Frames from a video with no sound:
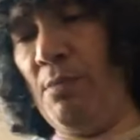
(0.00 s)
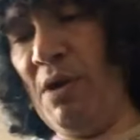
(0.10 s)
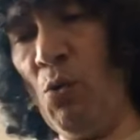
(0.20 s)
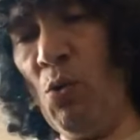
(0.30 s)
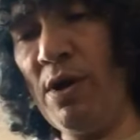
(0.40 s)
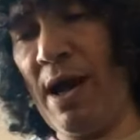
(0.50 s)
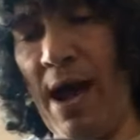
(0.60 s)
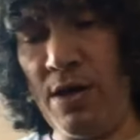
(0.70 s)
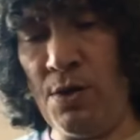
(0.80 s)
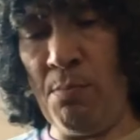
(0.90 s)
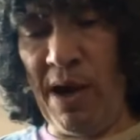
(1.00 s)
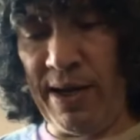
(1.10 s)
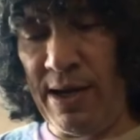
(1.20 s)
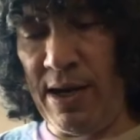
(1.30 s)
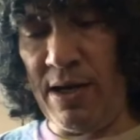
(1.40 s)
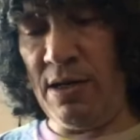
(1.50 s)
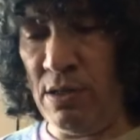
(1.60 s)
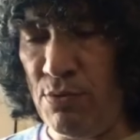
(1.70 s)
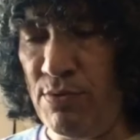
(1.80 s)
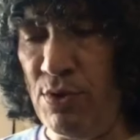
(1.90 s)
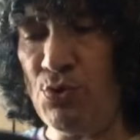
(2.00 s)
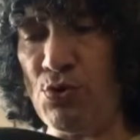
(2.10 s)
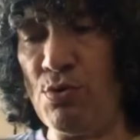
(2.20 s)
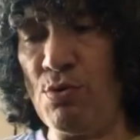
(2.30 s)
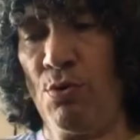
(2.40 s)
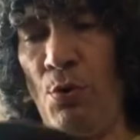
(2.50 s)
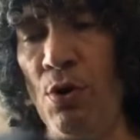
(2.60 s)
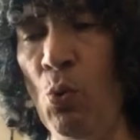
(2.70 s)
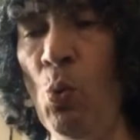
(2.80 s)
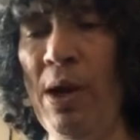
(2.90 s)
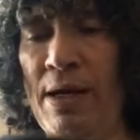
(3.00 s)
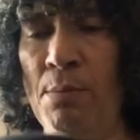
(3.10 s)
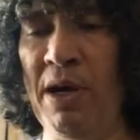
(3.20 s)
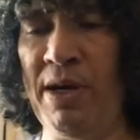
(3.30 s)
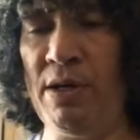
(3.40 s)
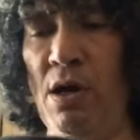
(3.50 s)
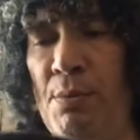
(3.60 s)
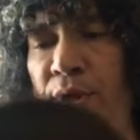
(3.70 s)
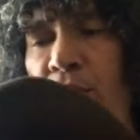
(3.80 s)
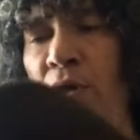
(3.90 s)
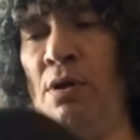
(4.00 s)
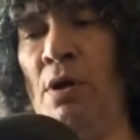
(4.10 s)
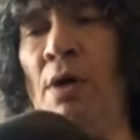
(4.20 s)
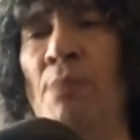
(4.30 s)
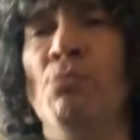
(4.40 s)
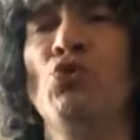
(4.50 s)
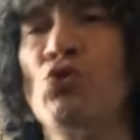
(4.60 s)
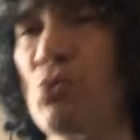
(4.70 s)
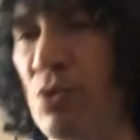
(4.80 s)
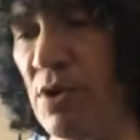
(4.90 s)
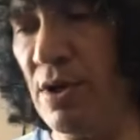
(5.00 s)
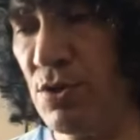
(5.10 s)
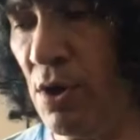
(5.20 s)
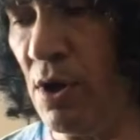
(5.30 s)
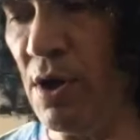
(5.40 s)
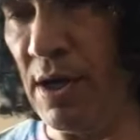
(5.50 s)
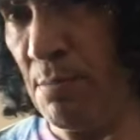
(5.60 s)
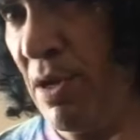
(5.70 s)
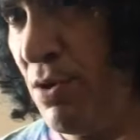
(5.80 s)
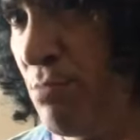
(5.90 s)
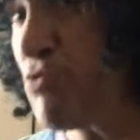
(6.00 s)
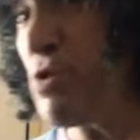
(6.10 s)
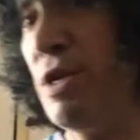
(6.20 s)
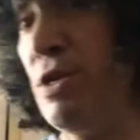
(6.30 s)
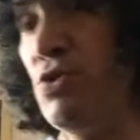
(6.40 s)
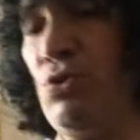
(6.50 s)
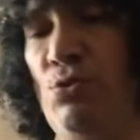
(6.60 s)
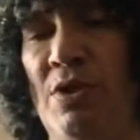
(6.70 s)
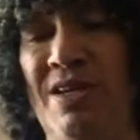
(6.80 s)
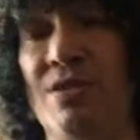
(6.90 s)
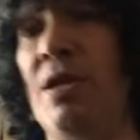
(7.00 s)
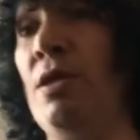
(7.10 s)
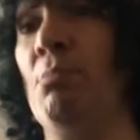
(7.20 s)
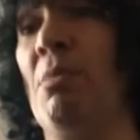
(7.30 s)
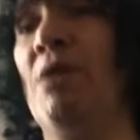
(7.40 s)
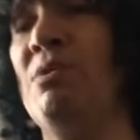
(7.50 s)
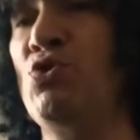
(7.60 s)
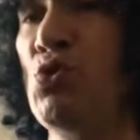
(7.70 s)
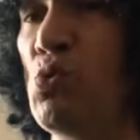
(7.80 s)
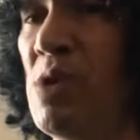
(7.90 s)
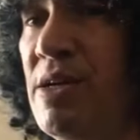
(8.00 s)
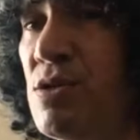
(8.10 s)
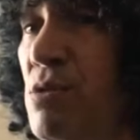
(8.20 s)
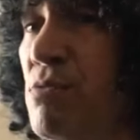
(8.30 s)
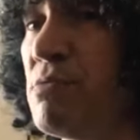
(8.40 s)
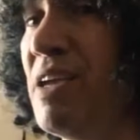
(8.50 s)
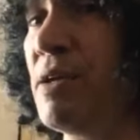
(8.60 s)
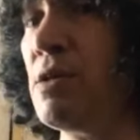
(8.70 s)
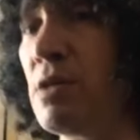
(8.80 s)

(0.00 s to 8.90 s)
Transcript: about what hat you might get in the future or when it might come in. I'm sure things are going to get better pretty soon. They say there might be 2 weeks of like